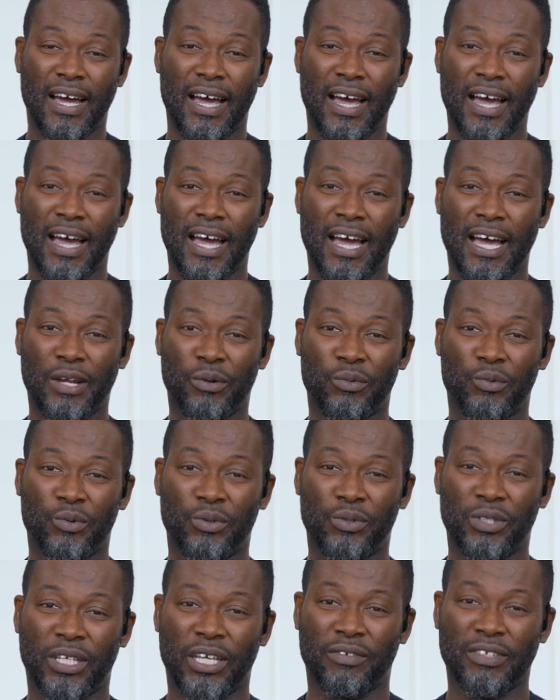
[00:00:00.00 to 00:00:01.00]
and
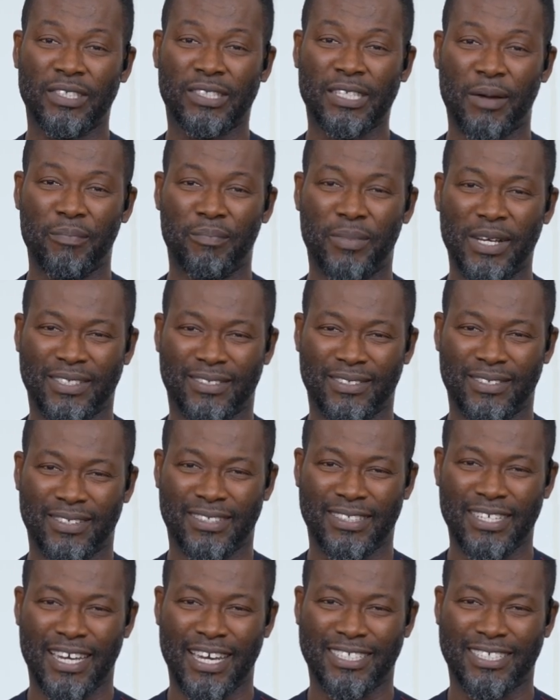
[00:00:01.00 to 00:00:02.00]
we'll give it some personal
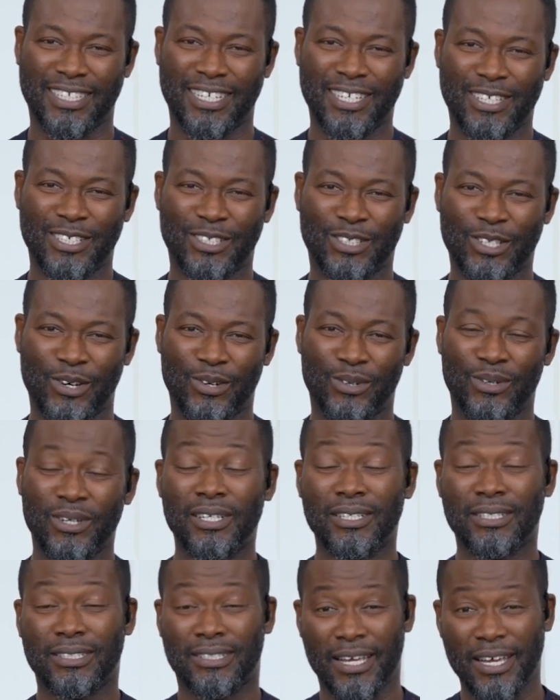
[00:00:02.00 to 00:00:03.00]
touch. So
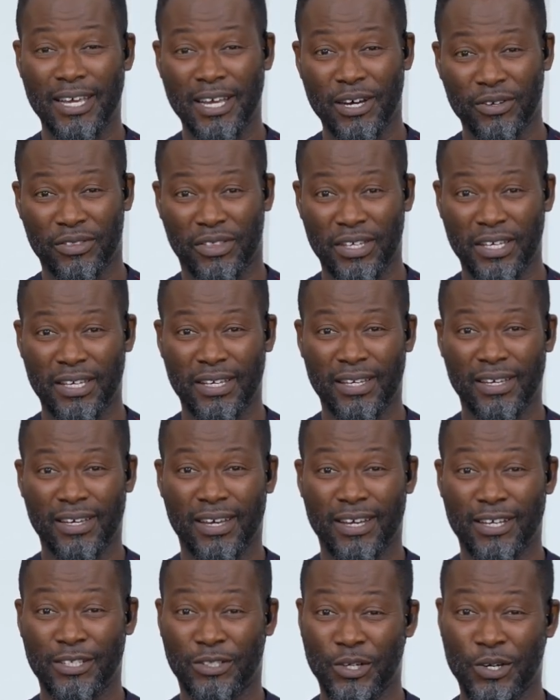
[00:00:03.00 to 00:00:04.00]
stay healthy.
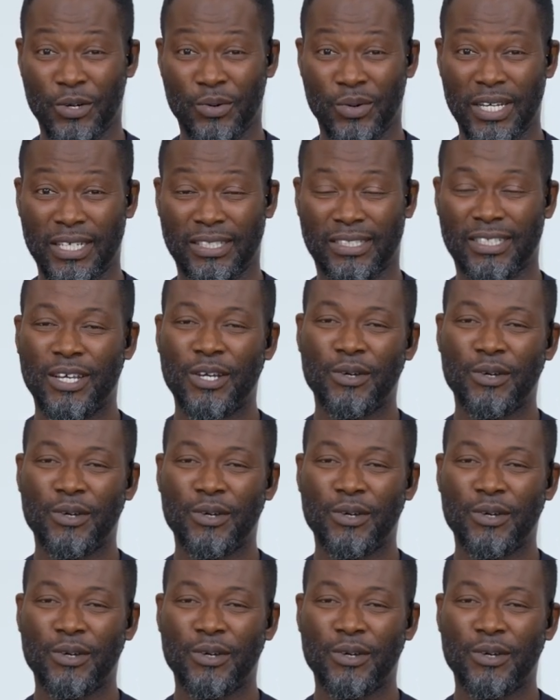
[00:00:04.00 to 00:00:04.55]
As always,